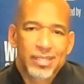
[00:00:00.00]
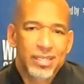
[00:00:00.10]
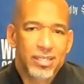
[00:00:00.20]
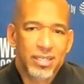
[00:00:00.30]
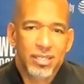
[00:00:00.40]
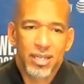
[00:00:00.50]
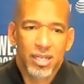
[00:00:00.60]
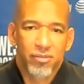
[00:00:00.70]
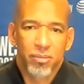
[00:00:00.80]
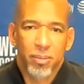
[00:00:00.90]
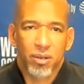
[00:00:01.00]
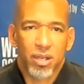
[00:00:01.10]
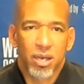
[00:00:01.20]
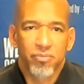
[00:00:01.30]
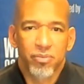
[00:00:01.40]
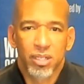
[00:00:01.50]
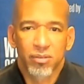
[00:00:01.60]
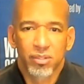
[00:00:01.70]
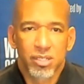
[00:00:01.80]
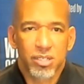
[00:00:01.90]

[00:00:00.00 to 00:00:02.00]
it's not even about comfort level.